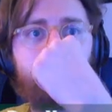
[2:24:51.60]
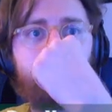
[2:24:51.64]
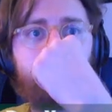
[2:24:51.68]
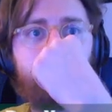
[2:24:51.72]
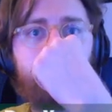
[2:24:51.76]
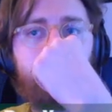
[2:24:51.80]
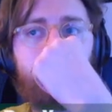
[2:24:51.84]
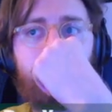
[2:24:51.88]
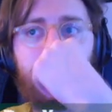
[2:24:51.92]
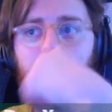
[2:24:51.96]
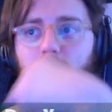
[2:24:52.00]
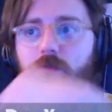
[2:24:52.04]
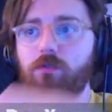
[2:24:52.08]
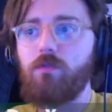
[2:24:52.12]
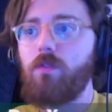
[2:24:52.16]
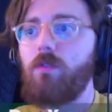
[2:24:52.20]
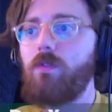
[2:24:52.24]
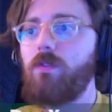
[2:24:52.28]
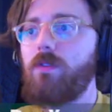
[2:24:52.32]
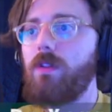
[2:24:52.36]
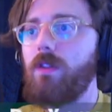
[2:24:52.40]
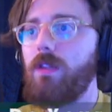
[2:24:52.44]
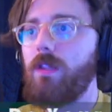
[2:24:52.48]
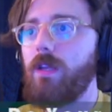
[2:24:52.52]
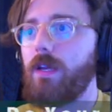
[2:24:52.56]
Control
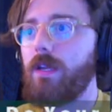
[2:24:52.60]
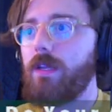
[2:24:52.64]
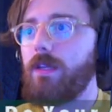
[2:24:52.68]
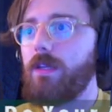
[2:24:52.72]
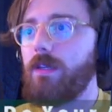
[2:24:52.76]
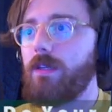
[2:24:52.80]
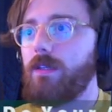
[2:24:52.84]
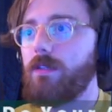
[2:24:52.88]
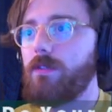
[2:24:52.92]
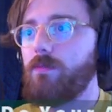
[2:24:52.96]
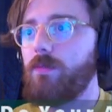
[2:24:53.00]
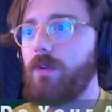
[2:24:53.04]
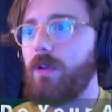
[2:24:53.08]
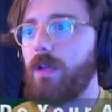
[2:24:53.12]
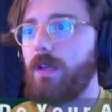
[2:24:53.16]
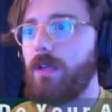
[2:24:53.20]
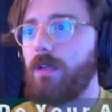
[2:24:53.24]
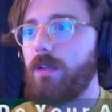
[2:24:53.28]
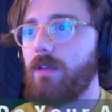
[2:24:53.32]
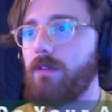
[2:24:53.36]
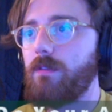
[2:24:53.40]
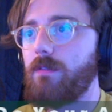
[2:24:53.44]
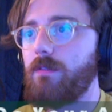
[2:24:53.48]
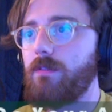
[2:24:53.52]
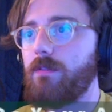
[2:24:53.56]
click is what I
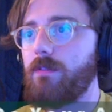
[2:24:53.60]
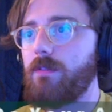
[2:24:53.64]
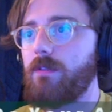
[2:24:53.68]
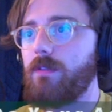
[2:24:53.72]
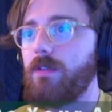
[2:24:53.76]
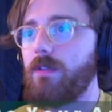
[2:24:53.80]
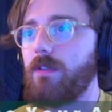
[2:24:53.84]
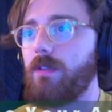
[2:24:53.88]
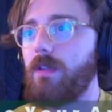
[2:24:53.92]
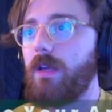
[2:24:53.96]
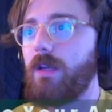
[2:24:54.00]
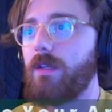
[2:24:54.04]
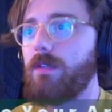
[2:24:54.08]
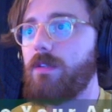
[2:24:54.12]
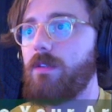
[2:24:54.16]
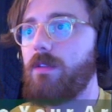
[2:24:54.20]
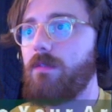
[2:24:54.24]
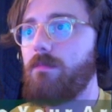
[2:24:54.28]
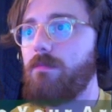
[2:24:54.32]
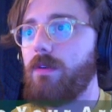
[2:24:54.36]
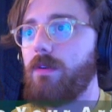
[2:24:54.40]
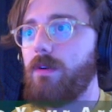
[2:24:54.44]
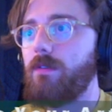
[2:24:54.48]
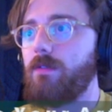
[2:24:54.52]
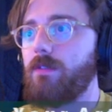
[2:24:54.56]
can select the
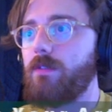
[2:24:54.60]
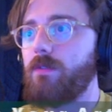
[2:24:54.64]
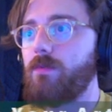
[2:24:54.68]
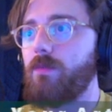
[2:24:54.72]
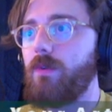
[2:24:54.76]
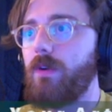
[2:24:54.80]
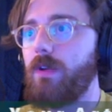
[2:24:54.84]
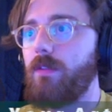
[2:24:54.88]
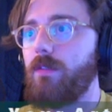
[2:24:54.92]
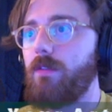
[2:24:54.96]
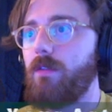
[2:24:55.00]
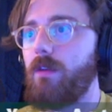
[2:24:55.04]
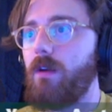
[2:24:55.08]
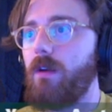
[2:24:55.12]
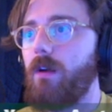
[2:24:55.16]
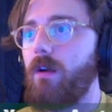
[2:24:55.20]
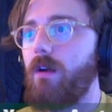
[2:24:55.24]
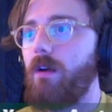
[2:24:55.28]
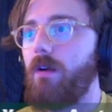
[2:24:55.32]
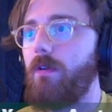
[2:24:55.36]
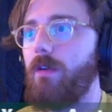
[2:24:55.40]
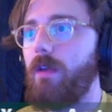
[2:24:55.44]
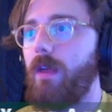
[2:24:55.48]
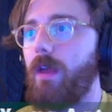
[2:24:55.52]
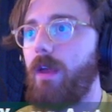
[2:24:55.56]
bones with.
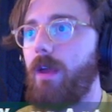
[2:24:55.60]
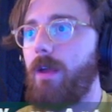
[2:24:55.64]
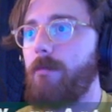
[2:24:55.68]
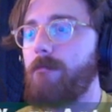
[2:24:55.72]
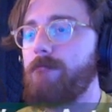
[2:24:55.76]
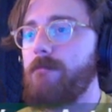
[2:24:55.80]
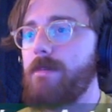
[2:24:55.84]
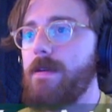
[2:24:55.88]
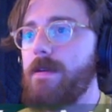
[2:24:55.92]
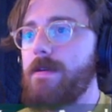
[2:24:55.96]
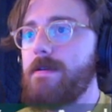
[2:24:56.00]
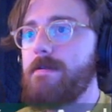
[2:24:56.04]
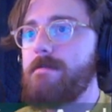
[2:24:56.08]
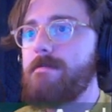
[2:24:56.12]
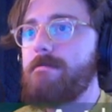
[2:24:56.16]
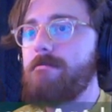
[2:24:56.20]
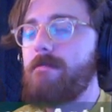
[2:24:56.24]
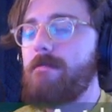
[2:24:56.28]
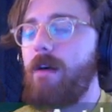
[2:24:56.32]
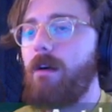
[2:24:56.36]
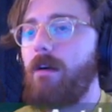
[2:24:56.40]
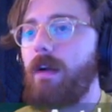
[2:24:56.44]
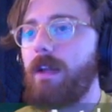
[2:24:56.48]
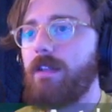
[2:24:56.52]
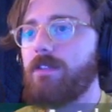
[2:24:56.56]
Okay.
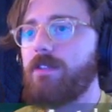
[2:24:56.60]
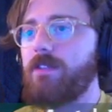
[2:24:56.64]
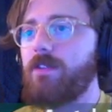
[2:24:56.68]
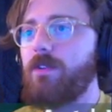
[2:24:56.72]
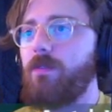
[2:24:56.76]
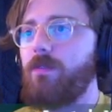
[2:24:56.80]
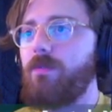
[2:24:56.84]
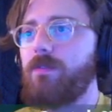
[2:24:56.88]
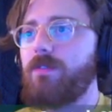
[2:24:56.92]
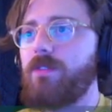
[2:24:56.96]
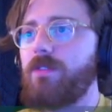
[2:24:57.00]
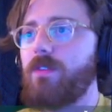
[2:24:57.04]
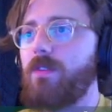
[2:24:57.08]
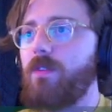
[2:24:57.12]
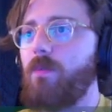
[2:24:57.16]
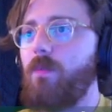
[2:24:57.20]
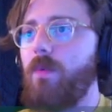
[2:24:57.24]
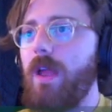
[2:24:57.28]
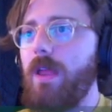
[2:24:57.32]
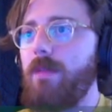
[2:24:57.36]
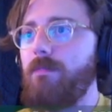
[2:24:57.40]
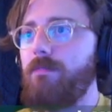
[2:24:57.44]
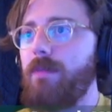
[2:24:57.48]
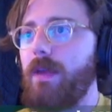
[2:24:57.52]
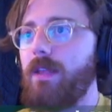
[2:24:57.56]
All right, so the
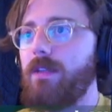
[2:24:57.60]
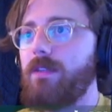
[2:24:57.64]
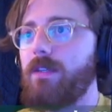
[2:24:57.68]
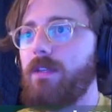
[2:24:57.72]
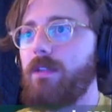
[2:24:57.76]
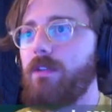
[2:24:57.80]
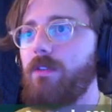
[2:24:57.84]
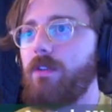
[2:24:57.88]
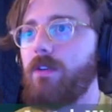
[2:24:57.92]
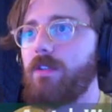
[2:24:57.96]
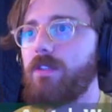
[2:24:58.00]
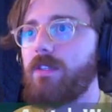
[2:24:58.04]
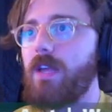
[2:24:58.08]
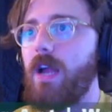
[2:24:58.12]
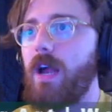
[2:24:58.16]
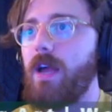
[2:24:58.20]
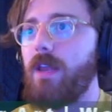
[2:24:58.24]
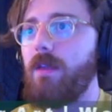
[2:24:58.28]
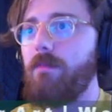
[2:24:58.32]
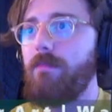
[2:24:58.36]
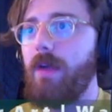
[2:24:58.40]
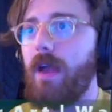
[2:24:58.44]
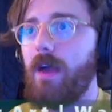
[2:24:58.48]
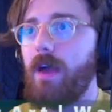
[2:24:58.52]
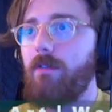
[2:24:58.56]
weight painting looks kind
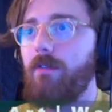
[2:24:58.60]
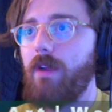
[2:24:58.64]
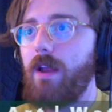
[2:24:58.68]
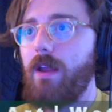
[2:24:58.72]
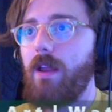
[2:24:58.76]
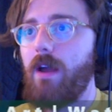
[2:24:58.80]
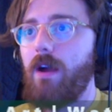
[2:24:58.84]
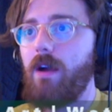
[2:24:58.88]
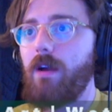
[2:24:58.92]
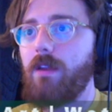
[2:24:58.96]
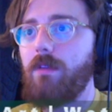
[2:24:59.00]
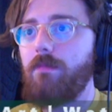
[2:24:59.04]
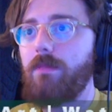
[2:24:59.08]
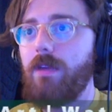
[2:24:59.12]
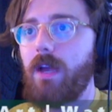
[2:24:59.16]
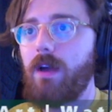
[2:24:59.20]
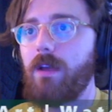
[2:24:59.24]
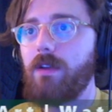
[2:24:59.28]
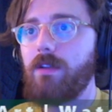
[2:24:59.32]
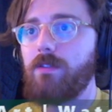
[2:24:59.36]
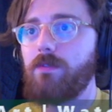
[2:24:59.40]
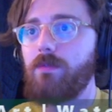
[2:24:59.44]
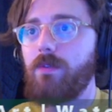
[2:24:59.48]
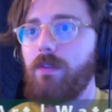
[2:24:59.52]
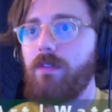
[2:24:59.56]
of bad right now. I'm going to be
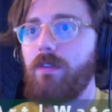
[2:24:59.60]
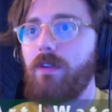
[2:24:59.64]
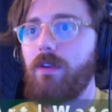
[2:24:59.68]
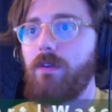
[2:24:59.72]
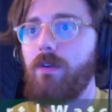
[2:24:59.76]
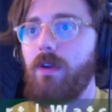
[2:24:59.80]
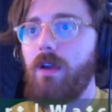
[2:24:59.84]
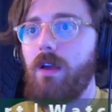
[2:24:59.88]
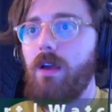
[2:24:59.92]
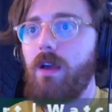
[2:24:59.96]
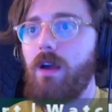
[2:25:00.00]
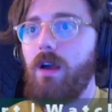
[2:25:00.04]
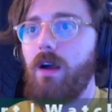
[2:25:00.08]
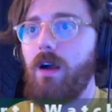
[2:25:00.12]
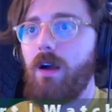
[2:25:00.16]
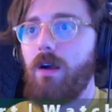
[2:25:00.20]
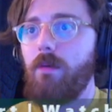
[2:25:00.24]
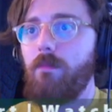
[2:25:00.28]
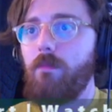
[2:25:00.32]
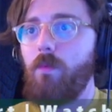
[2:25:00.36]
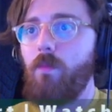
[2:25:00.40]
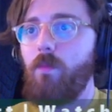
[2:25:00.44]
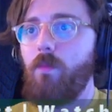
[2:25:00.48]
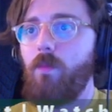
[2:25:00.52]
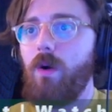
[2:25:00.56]
honest with you.
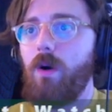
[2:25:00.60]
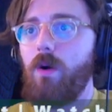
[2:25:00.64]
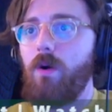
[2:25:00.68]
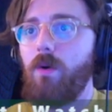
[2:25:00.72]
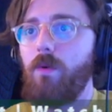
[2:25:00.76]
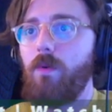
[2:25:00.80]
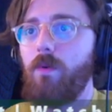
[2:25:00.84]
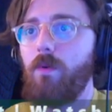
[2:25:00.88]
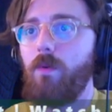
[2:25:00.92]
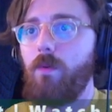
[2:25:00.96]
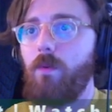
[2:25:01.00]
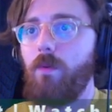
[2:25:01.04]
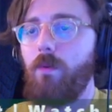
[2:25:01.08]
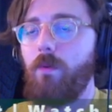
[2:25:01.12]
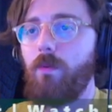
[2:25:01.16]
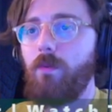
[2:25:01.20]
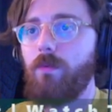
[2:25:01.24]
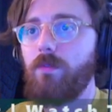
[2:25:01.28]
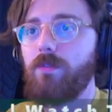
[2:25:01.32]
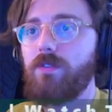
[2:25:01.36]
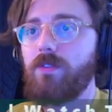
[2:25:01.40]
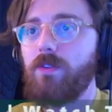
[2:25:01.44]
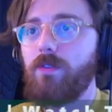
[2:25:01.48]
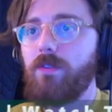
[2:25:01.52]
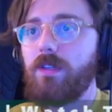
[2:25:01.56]
Whoa.
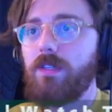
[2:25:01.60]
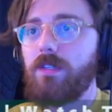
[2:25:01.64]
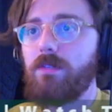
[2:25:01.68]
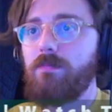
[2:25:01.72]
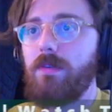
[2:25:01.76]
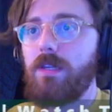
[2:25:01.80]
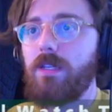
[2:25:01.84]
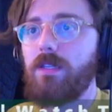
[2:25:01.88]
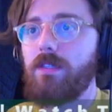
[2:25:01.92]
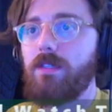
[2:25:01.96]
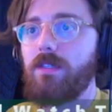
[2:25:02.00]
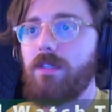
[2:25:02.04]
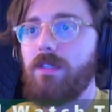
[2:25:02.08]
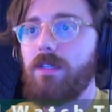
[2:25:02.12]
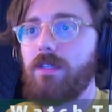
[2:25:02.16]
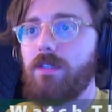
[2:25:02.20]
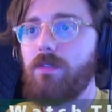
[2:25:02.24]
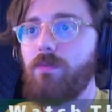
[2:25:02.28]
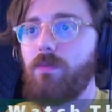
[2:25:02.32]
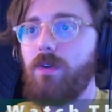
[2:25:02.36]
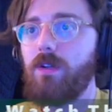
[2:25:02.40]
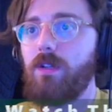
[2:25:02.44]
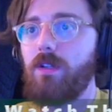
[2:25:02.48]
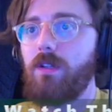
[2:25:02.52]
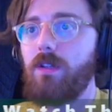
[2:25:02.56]
So this means this
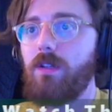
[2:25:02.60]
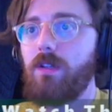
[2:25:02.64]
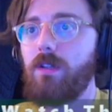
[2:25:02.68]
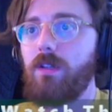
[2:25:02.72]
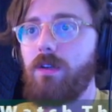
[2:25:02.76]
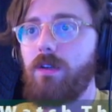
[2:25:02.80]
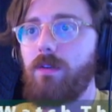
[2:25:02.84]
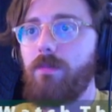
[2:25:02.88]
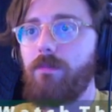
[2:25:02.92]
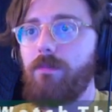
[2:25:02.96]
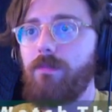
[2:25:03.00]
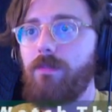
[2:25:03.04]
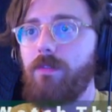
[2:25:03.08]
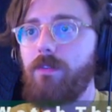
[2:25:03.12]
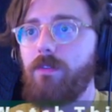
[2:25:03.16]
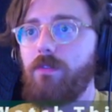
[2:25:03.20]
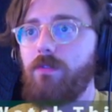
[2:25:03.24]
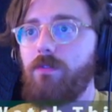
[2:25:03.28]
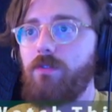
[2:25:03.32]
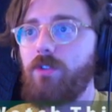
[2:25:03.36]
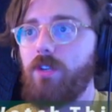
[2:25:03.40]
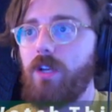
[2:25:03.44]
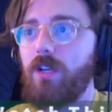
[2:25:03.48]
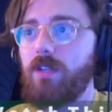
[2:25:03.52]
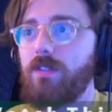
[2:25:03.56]
will
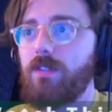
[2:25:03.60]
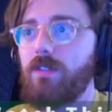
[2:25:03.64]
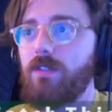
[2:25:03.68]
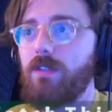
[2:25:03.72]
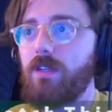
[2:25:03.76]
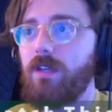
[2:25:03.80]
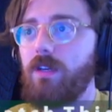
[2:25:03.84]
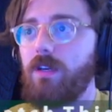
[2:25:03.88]
just...